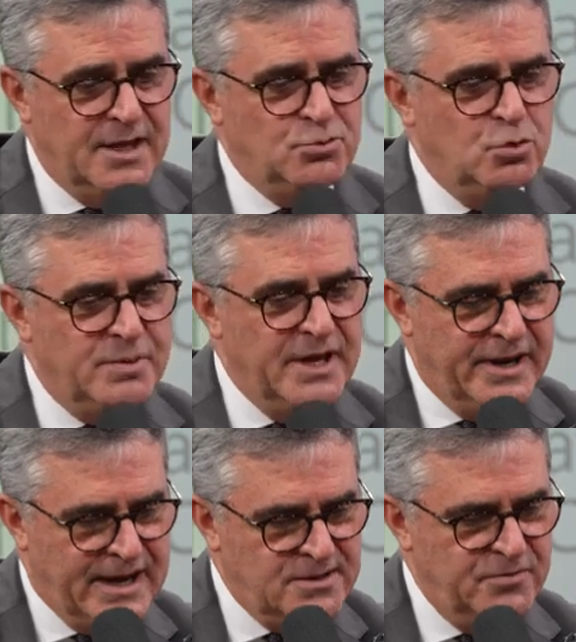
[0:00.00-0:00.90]
That will be a
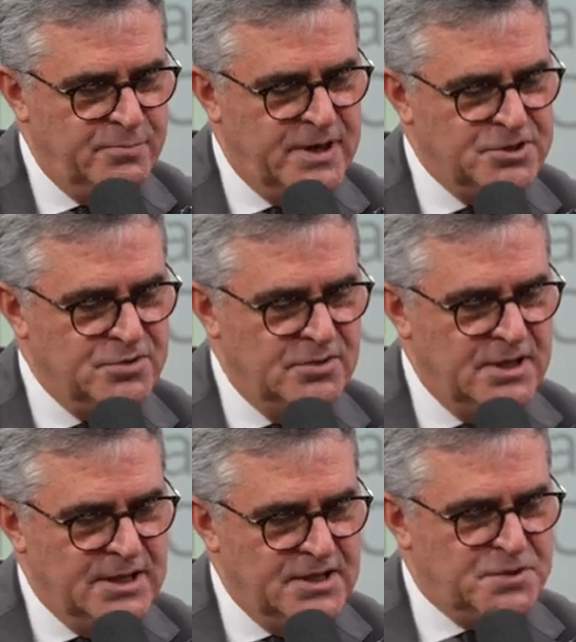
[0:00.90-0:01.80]
native person
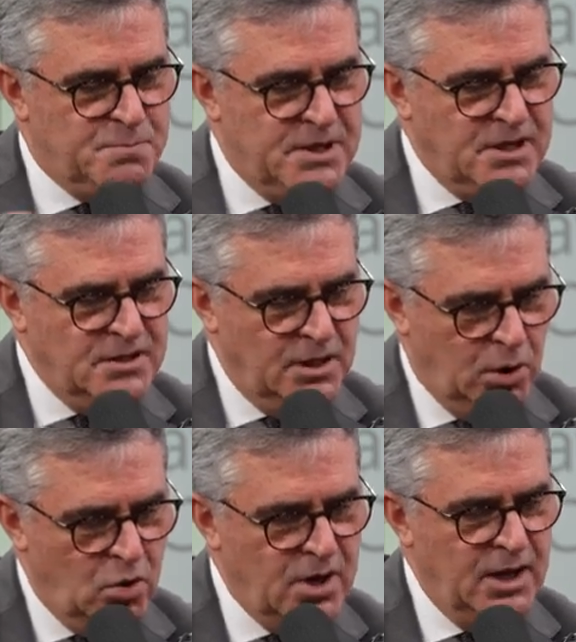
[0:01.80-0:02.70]
speaking the
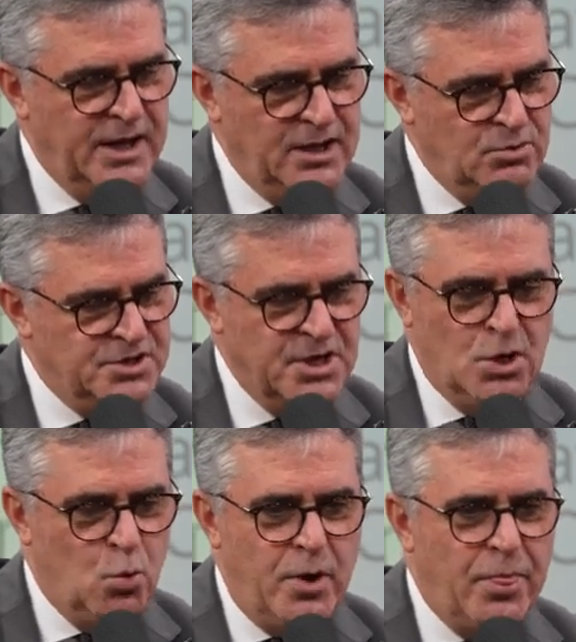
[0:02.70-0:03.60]
local language
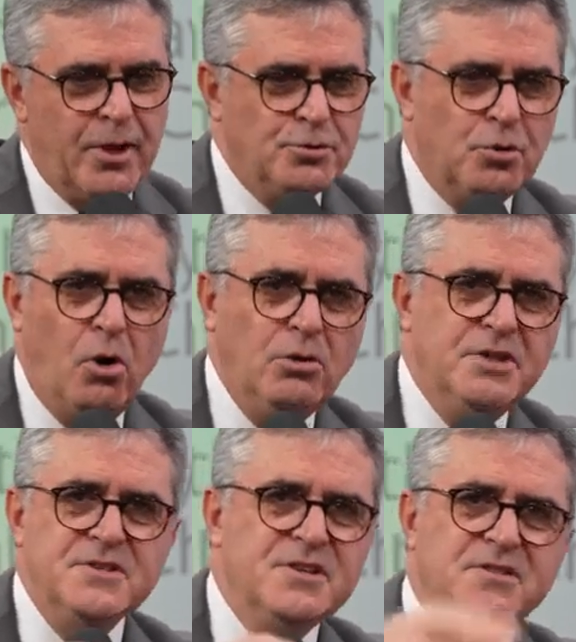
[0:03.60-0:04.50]
huh. without all
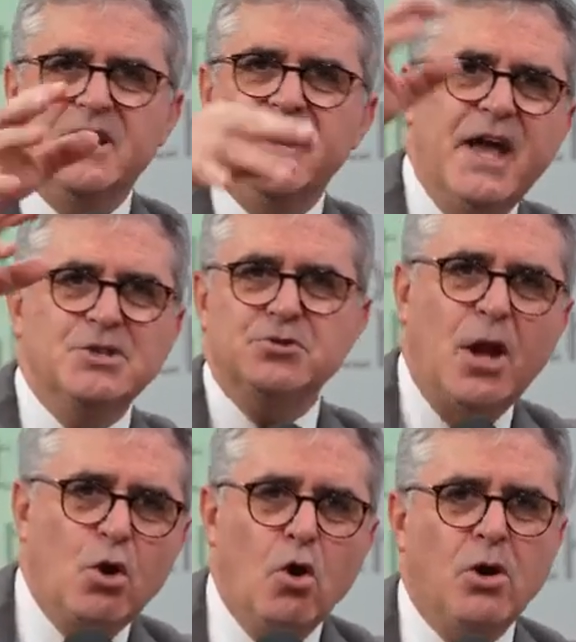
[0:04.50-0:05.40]
these
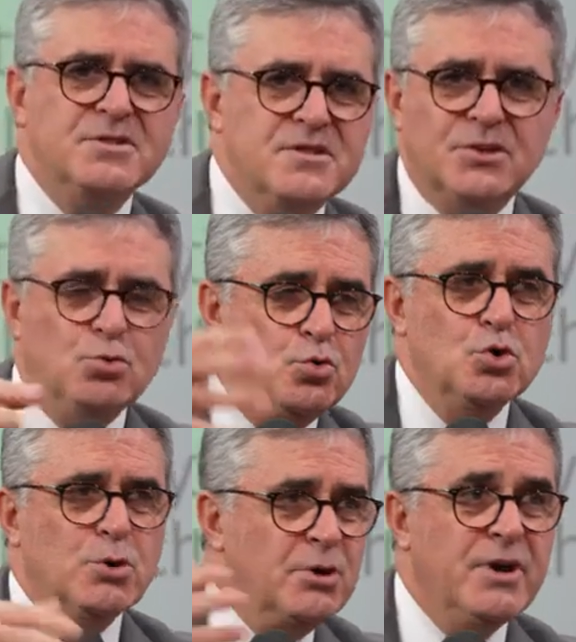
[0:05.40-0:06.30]
international costs that
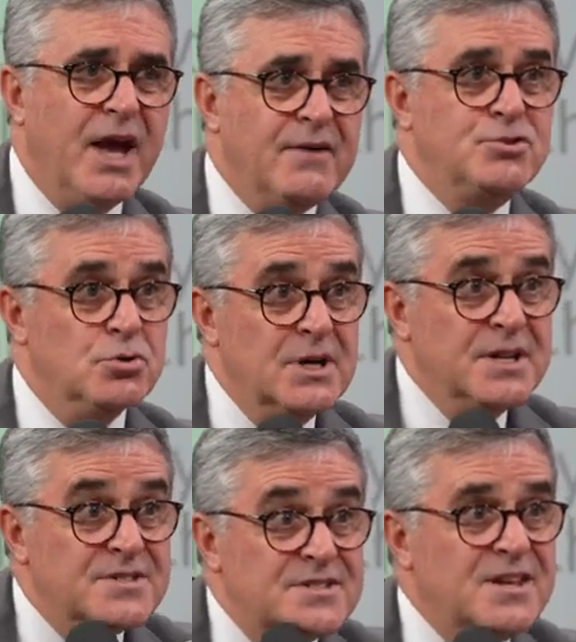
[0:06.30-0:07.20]
usually you have to
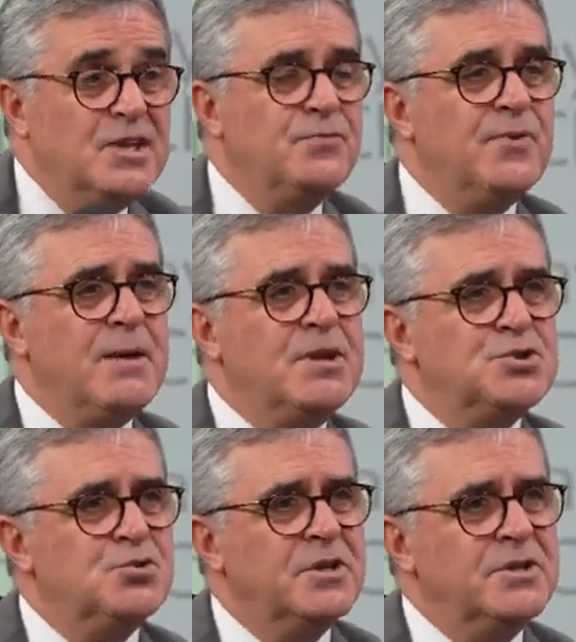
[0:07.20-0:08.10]
send
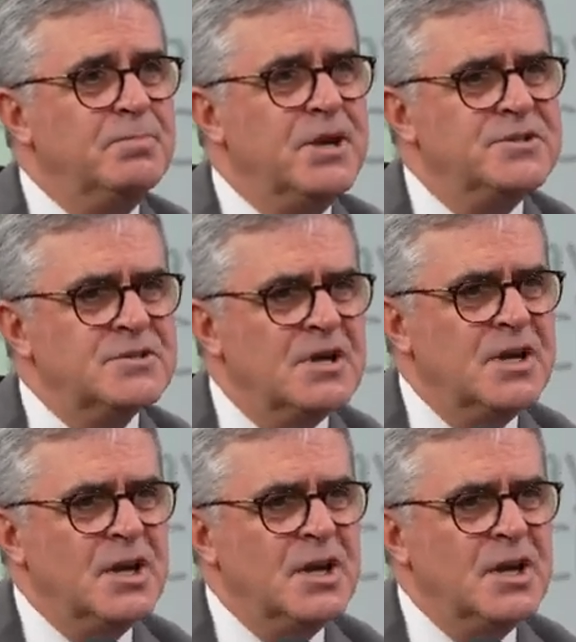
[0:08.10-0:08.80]
families to other places.